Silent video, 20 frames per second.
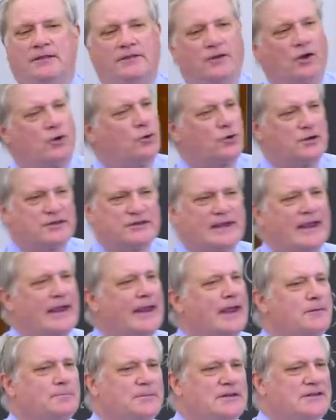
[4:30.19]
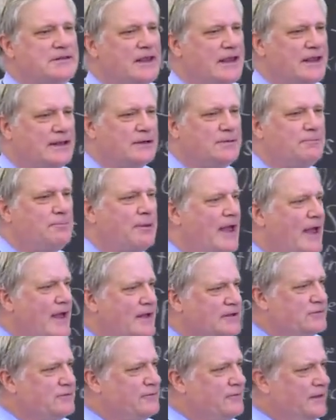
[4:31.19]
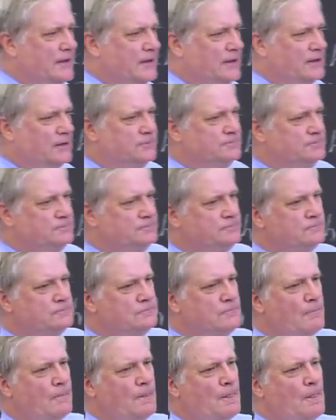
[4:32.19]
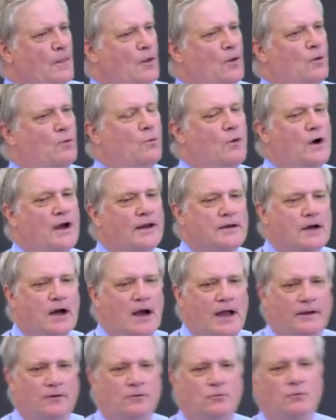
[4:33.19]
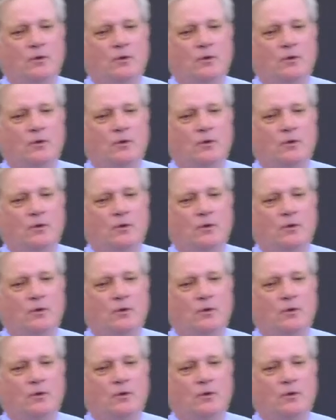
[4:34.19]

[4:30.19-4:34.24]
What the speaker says: The course can't be taken pass-fail. Why not?